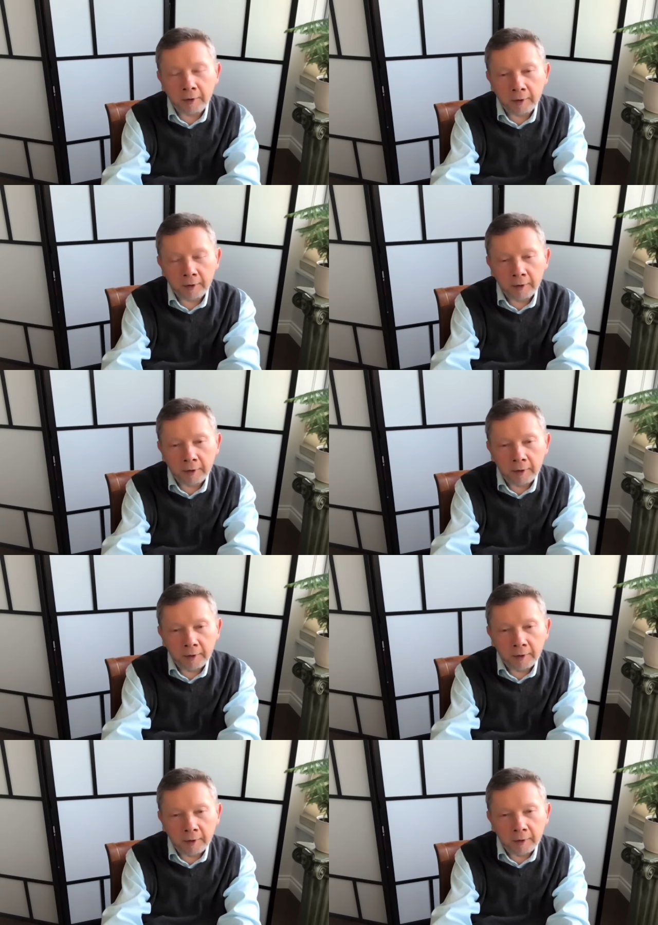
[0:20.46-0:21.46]

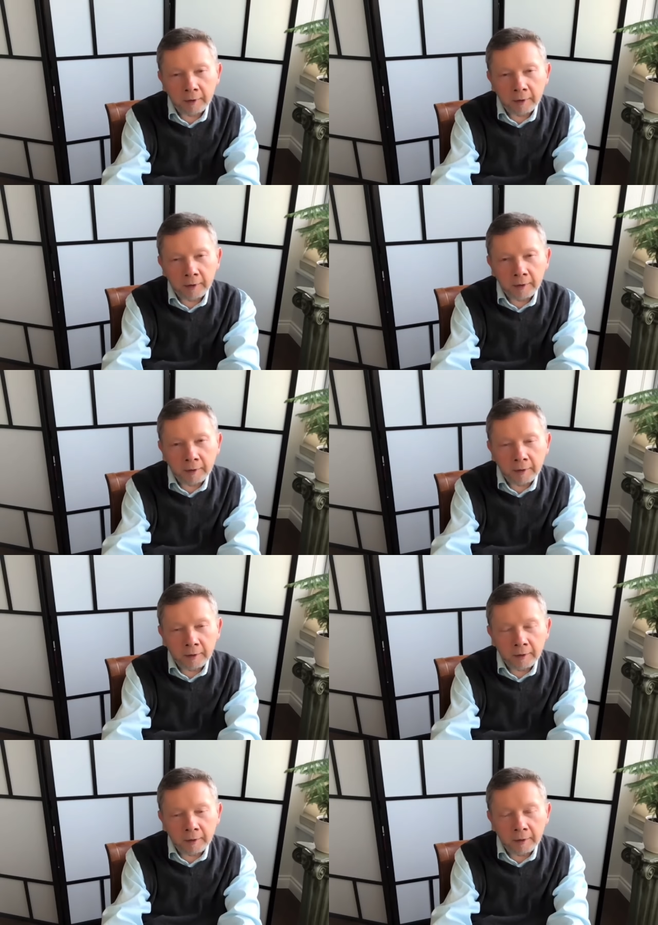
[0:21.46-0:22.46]

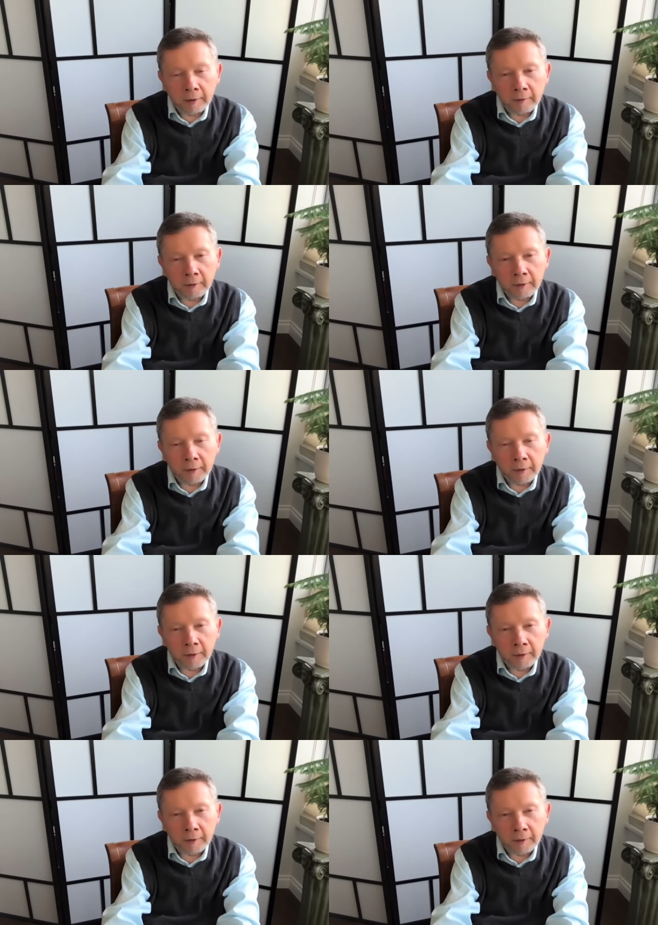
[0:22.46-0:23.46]

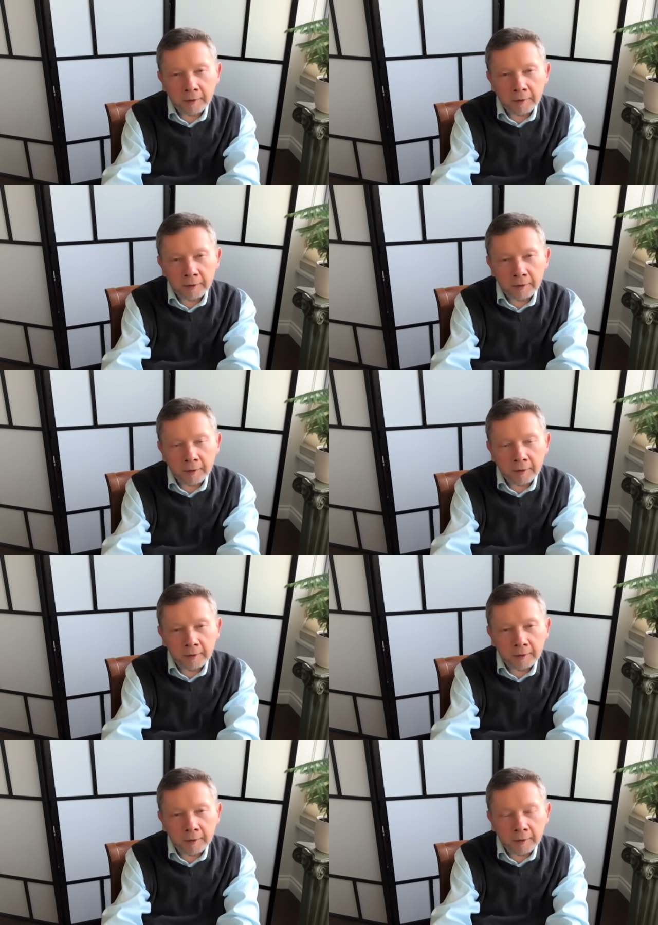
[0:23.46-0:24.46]

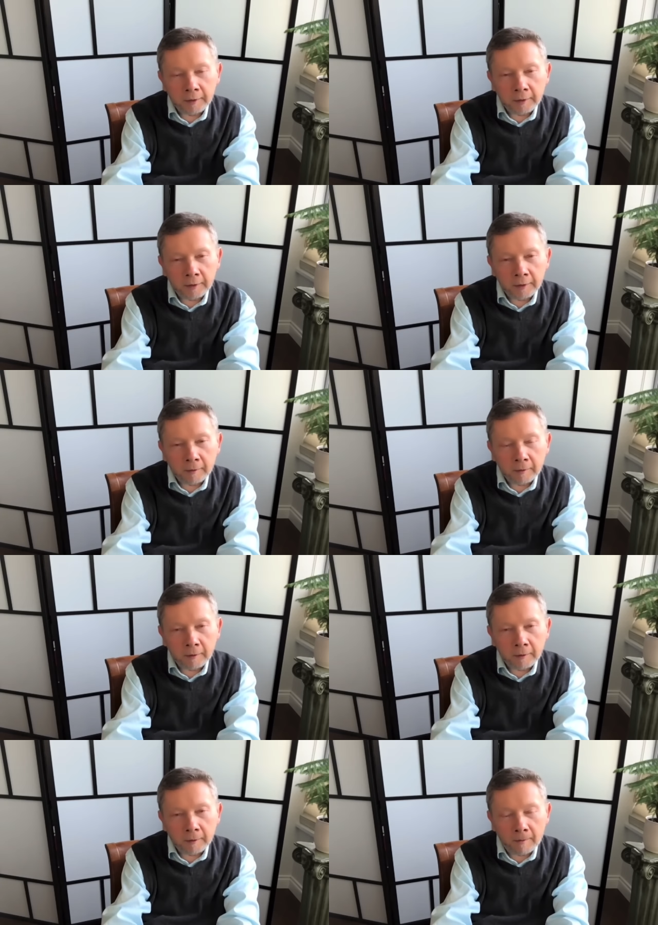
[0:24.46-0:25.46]

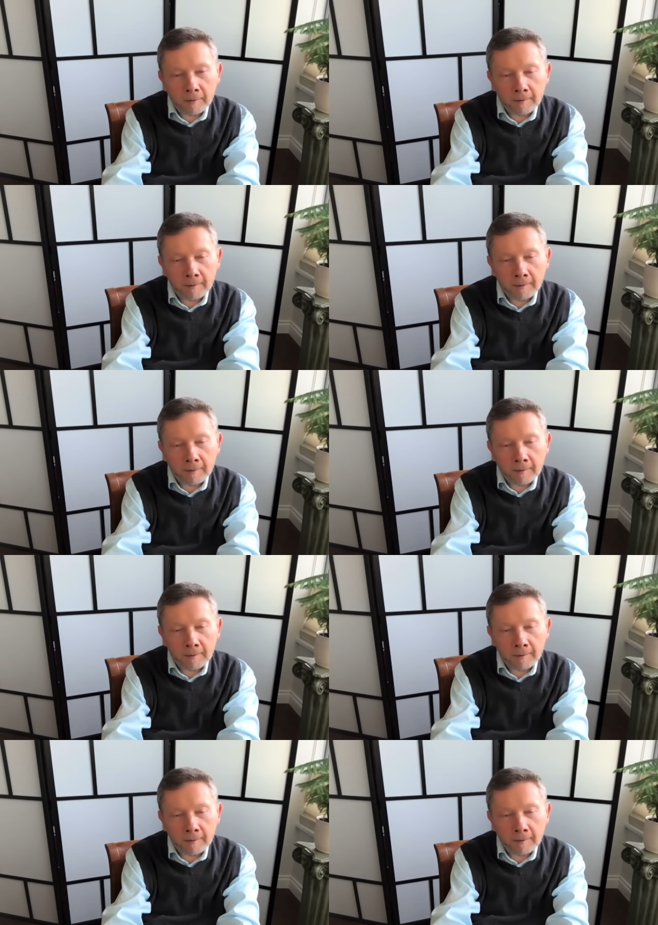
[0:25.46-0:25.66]
No one is speaking in this clip.